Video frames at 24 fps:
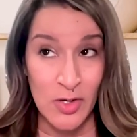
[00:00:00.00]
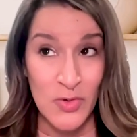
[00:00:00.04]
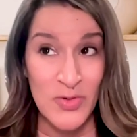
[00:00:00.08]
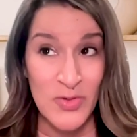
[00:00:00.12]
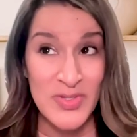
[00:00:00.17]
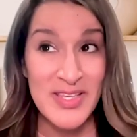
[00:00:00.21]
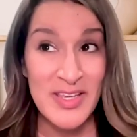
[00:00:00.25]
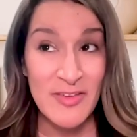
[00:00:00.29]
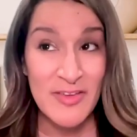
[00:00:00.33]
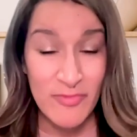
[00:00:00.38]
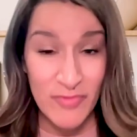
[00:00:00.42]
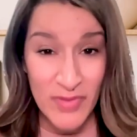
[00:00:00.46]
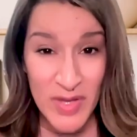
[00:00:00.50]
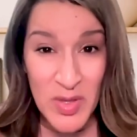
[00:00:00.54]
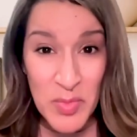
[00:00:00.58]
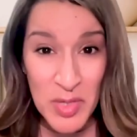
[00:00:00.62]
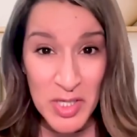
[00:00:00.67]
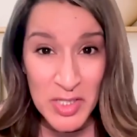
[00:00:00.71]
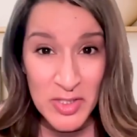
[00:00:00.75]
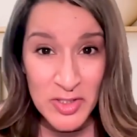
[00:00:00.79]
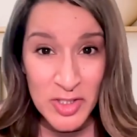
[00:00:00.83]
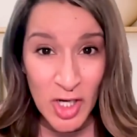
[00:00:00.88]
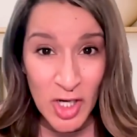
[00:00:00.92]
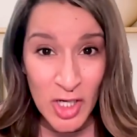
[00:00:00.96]
who is a
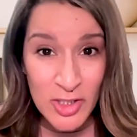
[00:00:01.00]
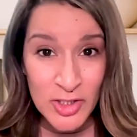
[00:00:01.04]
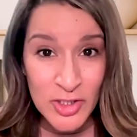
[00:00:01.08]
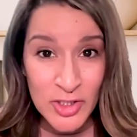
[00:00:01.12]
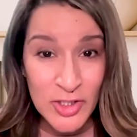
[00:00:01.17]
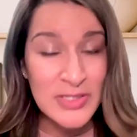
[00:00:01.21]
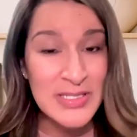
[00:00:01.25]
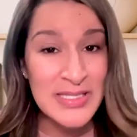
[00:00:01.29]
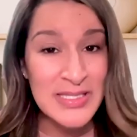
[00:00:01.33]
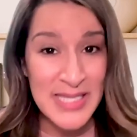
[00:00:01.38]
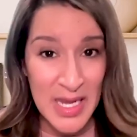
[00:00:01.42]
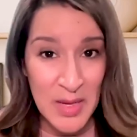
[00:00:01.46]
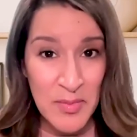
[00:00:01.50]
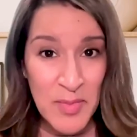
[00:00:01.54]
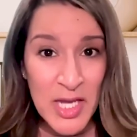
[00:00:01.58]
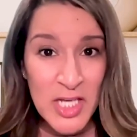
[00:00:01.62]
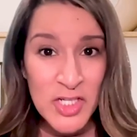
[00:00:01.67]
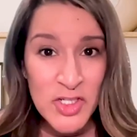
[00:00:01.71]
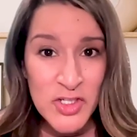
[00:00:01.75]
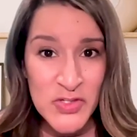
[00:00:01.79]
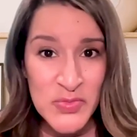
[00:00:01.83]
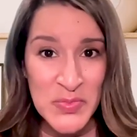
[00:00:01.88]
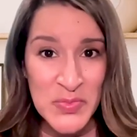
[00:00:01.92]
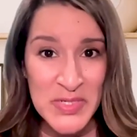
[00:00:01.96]
female doctor, same
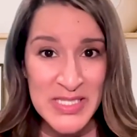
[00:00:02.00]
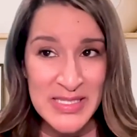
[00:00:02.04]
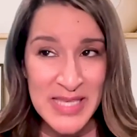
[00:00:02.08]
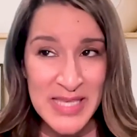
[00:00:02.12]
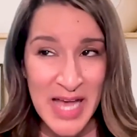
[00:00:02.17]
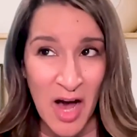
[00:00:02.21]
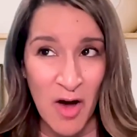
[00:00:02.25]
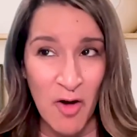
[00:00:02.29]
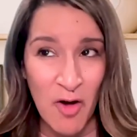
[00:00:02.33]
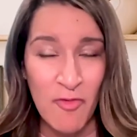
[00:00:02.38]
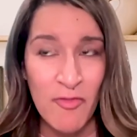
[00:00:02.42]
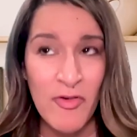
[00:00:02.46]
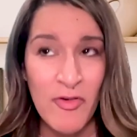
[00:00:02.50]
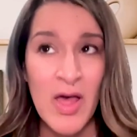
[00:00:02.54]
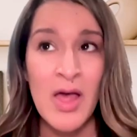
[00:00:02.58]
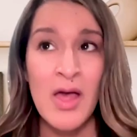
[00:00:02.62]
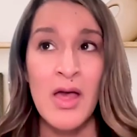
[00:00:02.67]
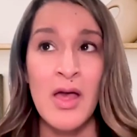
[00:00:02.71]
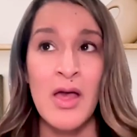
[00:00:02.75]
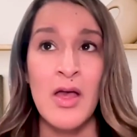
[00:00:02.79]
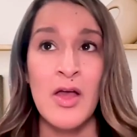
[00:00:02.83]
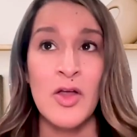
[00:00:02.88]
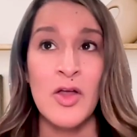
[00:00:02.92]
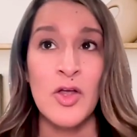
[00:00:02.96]
age as myself,
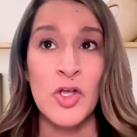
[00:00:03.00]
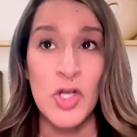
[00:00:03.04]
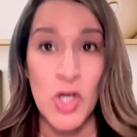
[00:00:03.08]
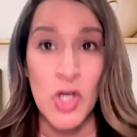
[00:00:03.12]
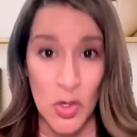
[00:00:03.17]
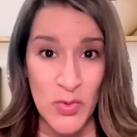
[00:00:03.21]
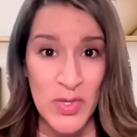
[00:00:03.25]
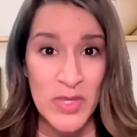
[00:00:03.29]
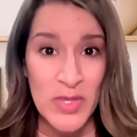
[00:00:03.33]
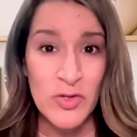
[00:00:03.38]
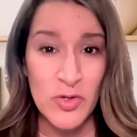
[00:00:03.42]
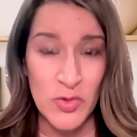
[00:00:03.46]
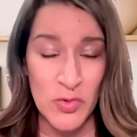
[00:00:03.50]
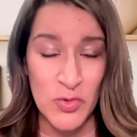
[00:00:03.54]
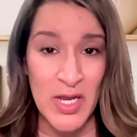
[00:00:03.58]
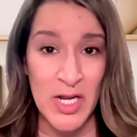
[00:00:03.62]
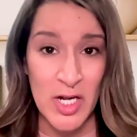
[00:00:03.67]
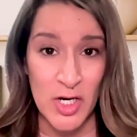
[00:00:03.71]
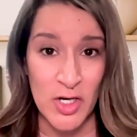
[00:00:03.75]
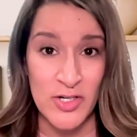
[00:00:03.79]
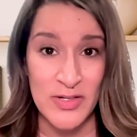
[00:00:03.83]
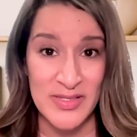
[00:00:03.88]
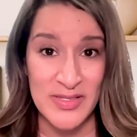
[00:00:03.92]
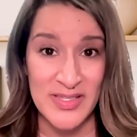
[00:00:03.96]
going through
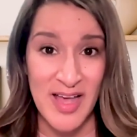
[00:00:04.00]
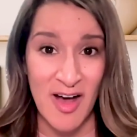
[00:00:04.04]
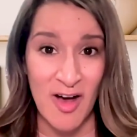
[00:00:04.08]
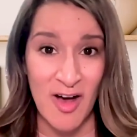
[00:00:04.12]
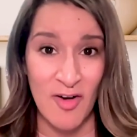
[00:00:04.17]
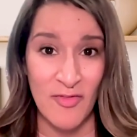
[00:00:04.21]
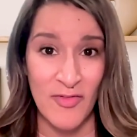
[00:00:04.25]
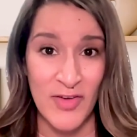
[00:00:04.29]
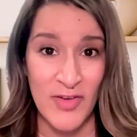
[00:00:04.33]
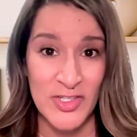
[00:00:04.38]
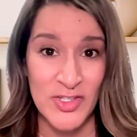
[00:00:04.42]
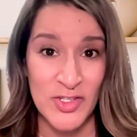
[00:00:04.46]
it herself.